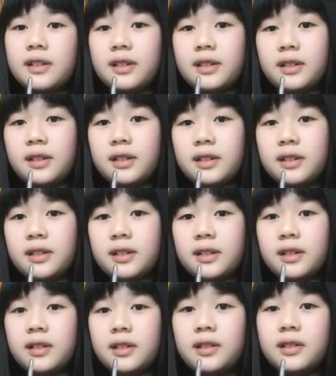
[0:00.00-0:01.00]

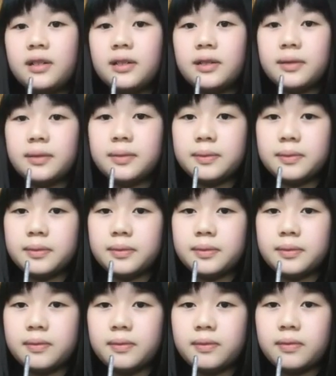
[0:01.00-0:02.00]

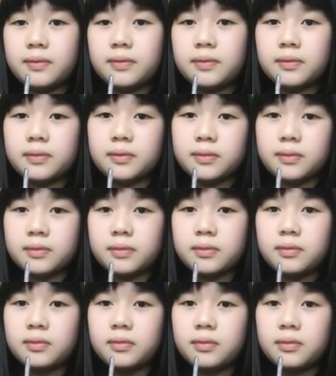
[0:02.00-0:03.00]

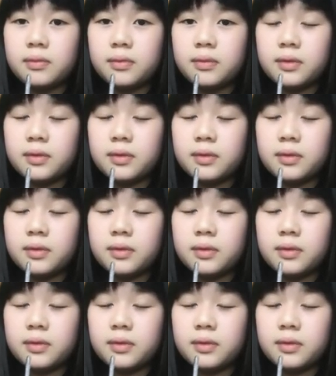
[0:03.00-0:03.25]
[no speech]